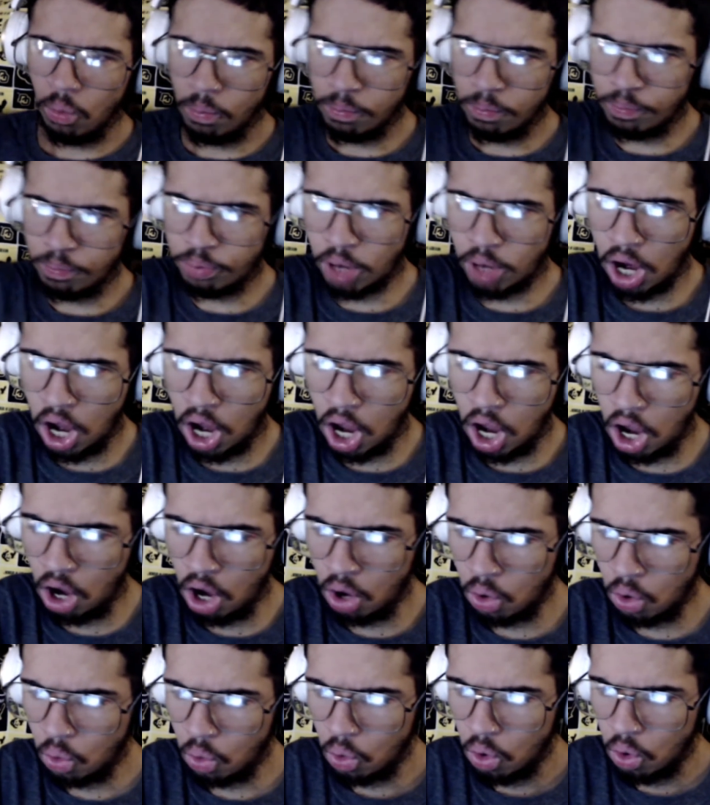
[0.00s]

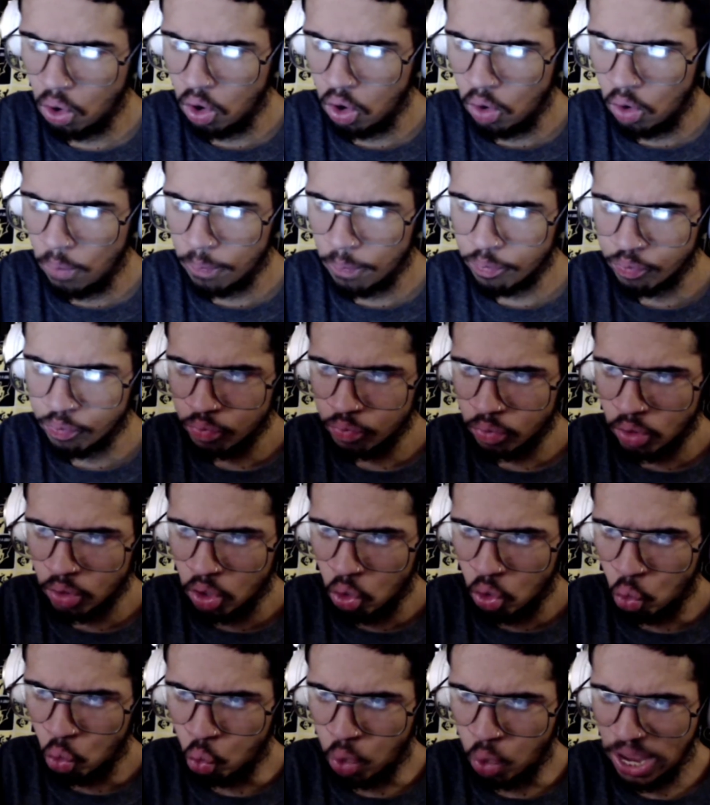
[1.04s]
Bro,
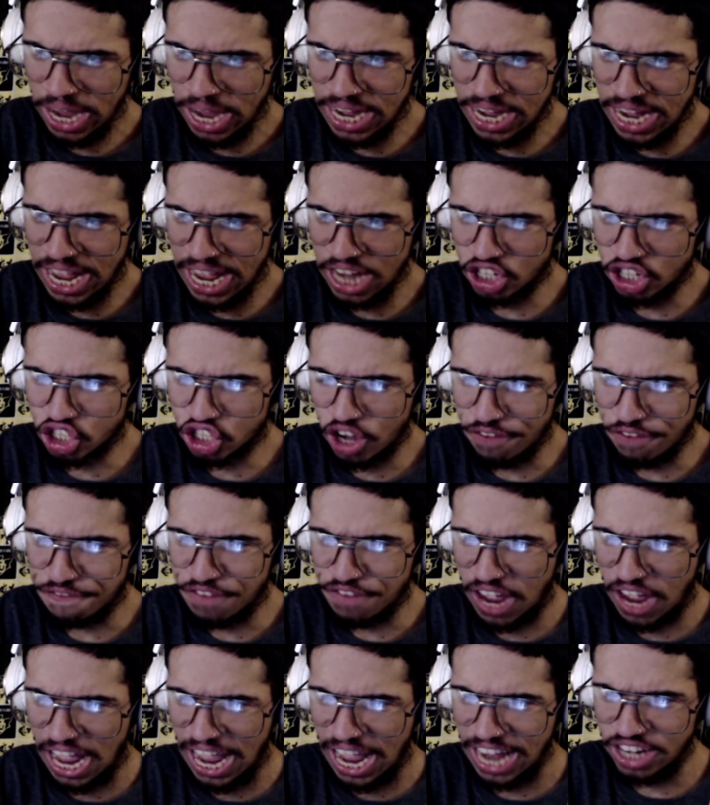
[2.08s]
we need to
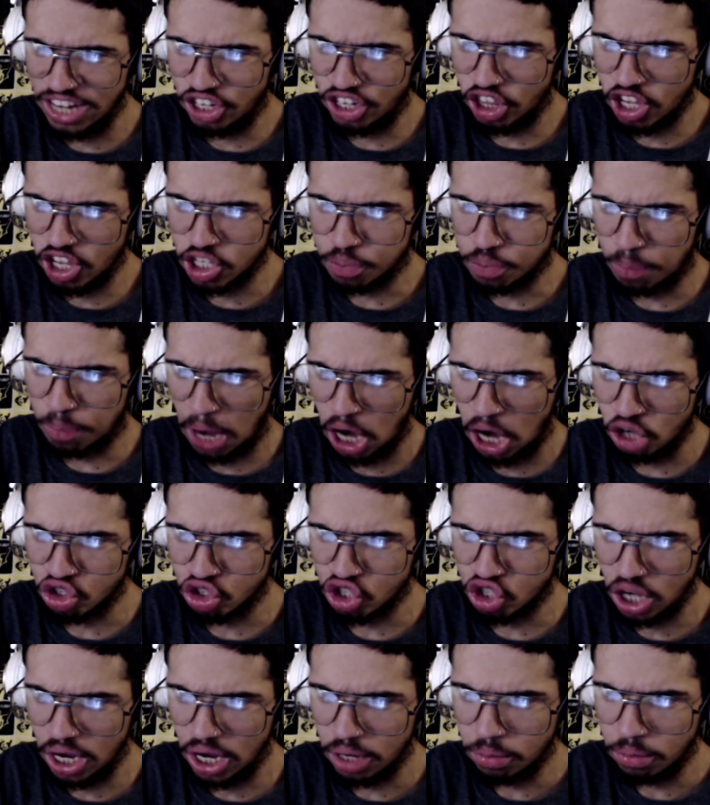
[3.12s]
find this
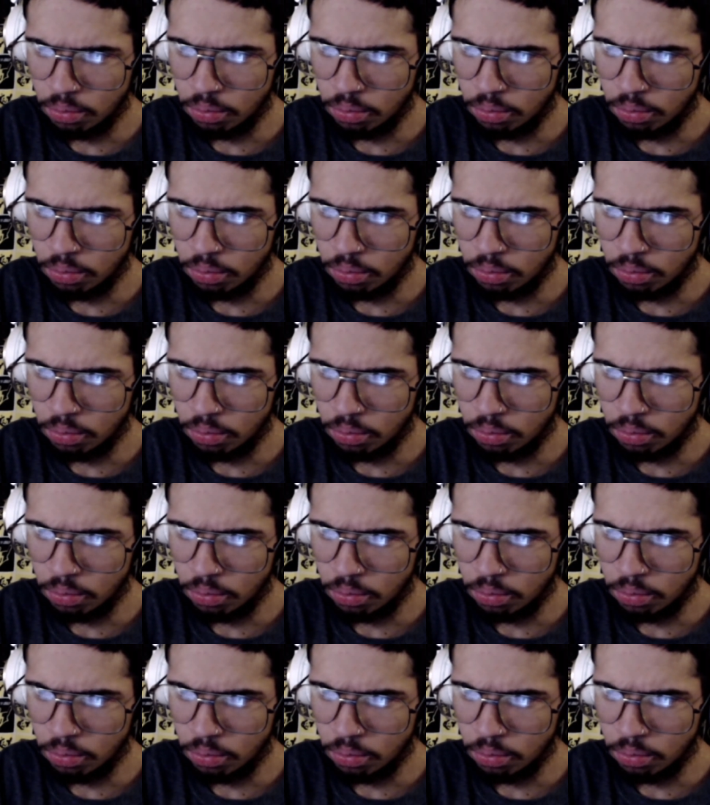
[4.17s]
person.